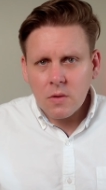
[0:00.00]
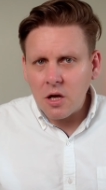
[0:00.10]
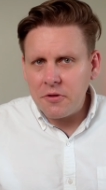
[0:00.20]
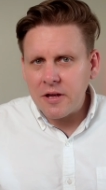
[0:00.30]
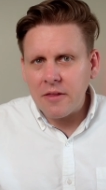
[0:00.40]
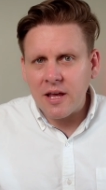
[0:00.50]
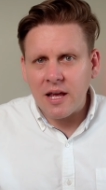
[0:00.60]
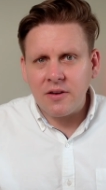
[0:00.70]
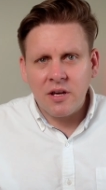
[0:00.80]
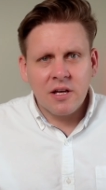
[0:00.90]
On the other
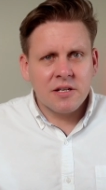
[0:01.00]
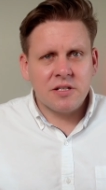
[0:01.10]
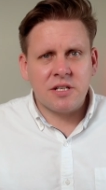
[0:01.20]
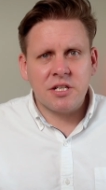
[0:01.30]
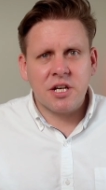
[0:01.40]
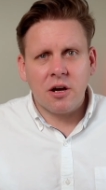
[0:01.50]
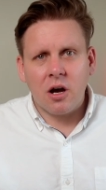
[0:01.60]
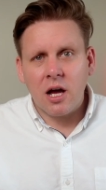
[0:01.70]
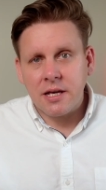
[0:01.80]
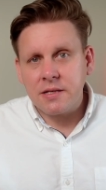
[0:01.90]
hand, DJI
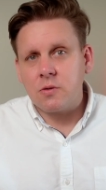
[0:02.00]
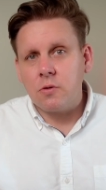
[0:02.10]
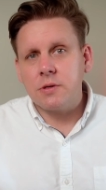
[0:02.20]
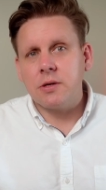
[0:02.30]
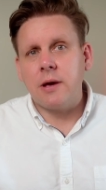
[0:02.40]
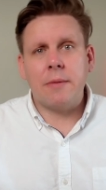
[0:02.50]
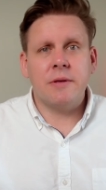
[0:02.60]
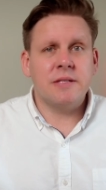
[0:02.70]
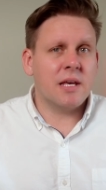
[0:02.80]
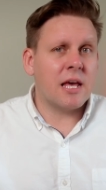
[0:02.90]
is also
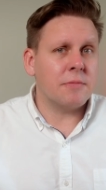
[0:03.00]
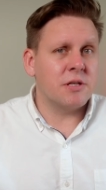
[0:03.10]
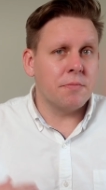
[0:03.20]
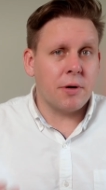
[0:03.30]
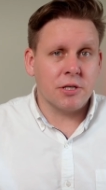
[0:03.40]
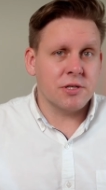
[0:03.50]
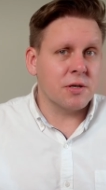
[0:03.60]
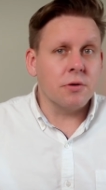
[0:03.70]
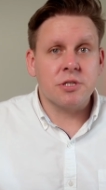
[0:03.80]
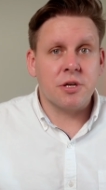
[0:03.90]
aiming to capture budget
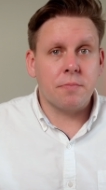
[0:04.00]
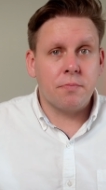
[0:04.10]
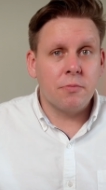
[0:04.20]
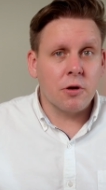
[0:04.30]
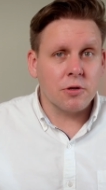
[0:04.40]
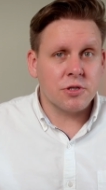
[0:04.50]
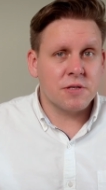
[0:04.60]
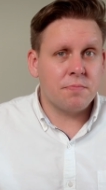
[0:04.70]
conscious conscious